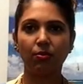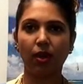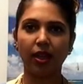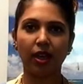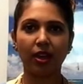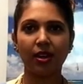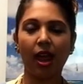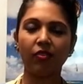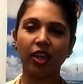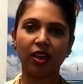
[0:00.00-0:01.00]
I kind of
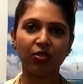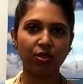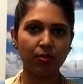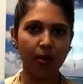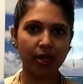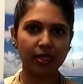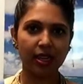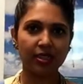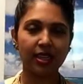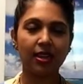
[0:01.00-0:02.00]
navigate through the
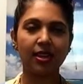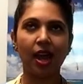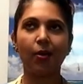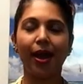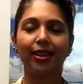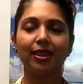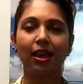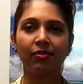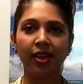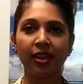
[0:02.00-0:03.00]
process, and now I
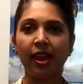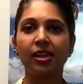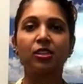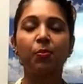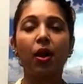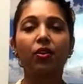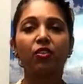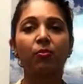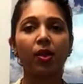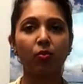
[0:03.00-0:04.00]
love it, and it's part of
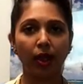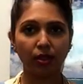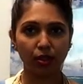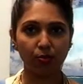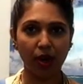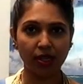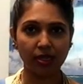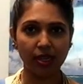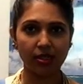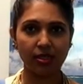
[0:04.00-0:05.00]
my regular
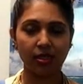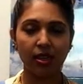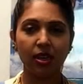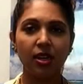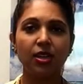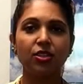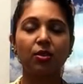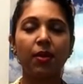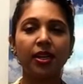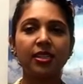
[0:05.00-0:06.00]
process. So
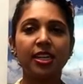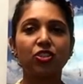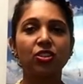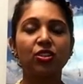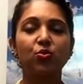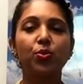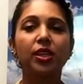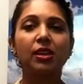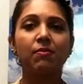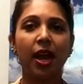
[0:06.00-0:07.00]
meditation is
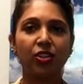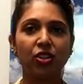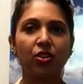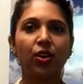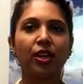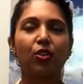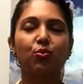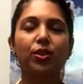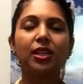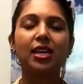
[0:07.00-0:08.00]
really magical and a
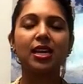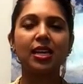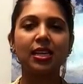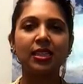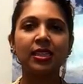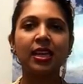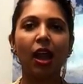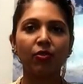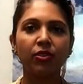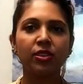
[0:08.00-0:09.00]
really easy,
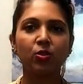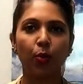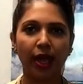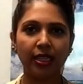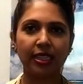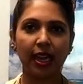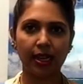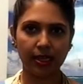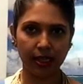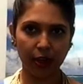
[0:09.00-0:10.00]
effortless way to get
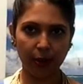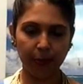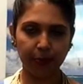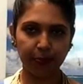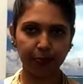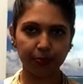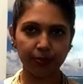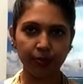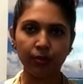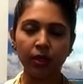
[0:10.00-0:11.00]
clear.
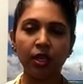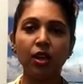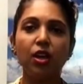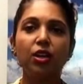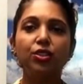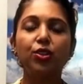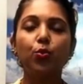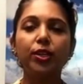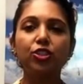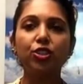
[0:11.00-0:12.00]
So
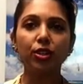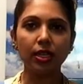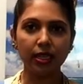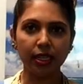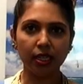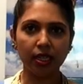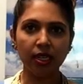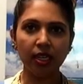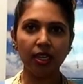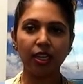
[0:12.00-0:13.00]
once you're
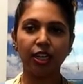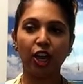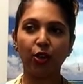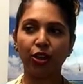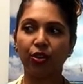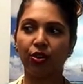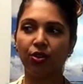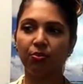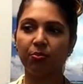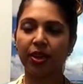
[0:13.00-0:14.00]
clear,
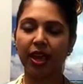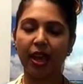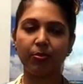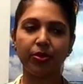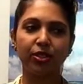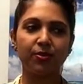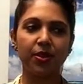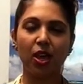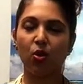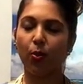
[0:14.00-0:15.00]
you'll be able to
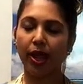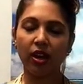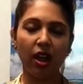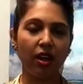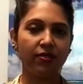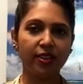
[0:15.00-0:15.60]
be aware of the